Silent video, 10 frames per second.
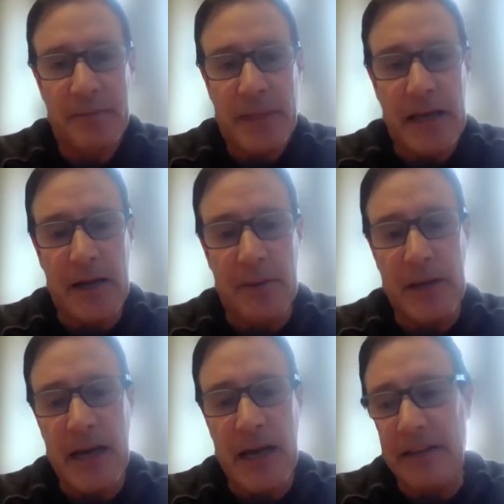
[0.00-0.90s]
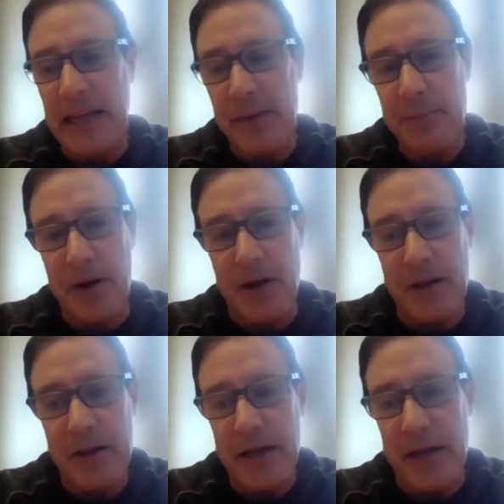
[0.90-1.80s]
kind of behind the eight ball
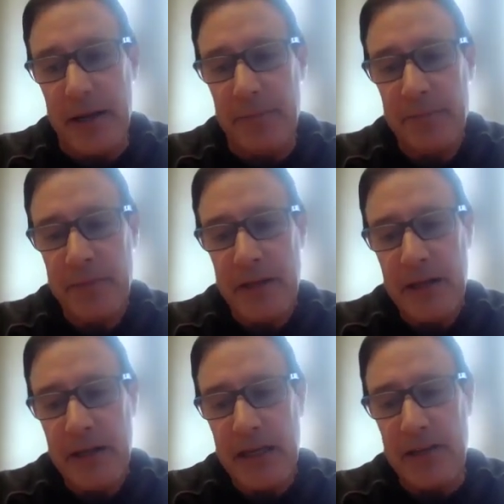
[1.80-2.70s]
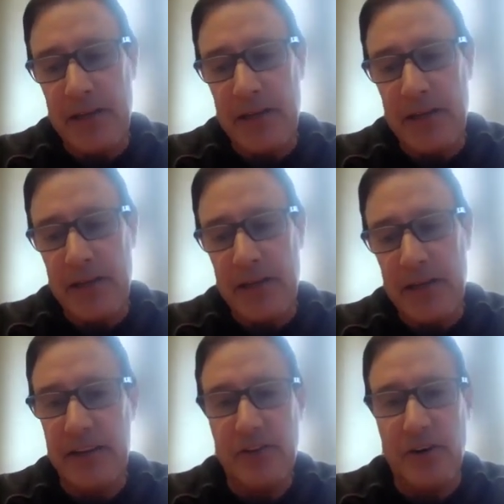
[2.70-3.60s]
in terms of a lot of
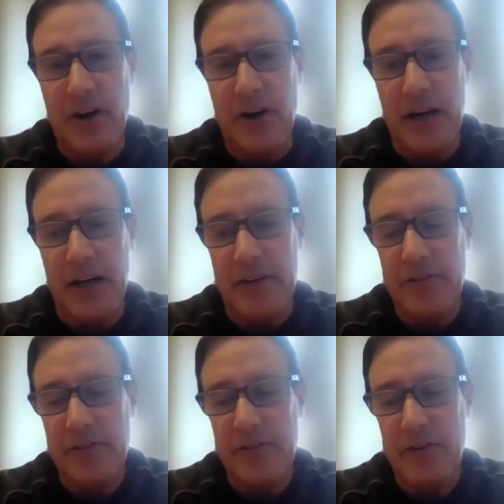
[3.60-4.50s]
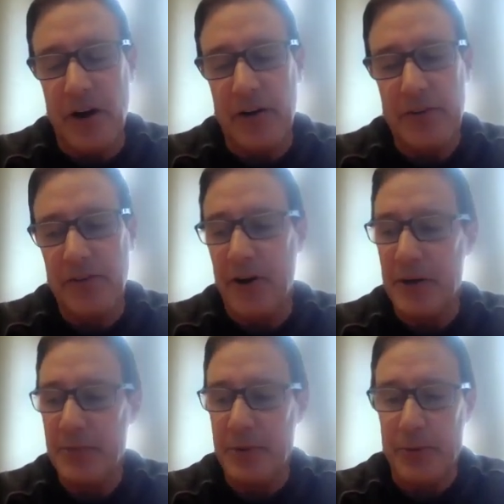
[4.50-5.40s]
these
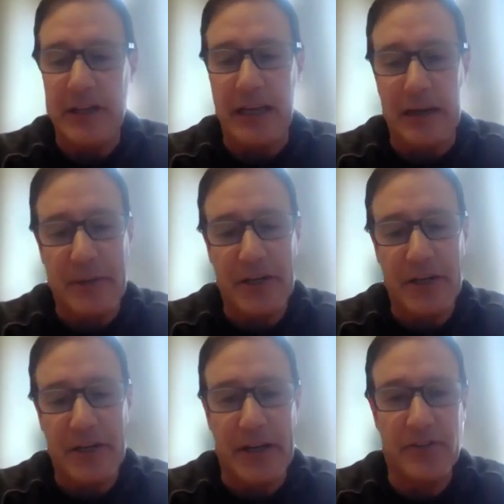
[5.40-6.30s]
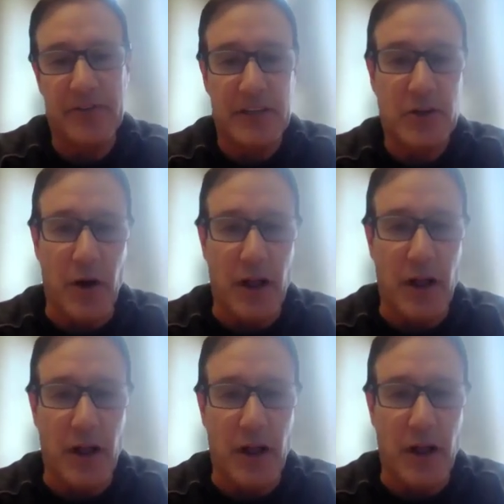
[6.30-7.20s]
startups that were claiming the credits didn't
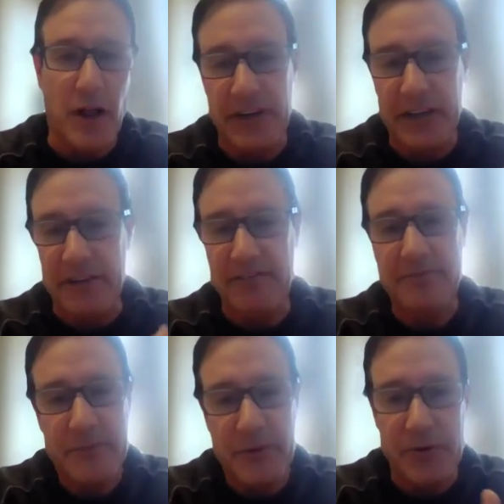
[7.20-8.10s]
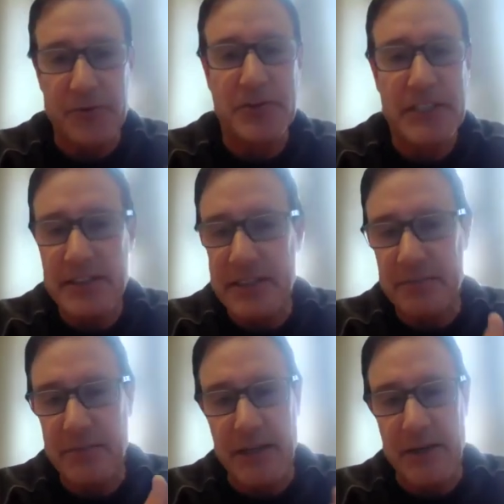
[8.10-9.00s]
qualify. There's like the gross receipts
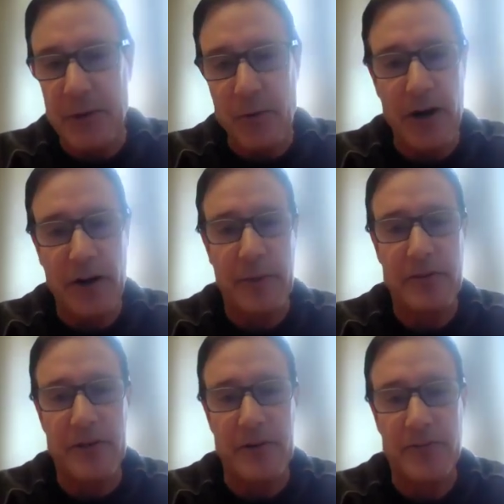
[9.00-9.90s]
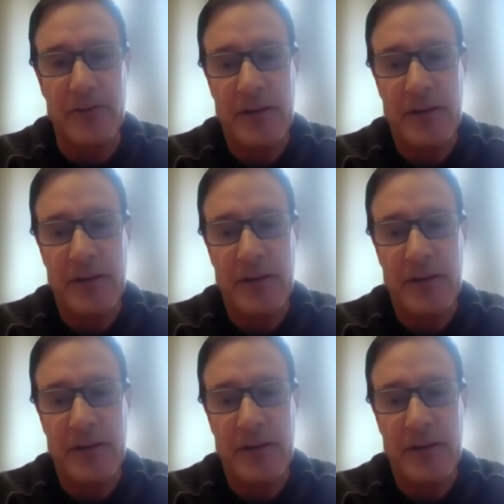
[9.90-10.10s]
requirement. There's,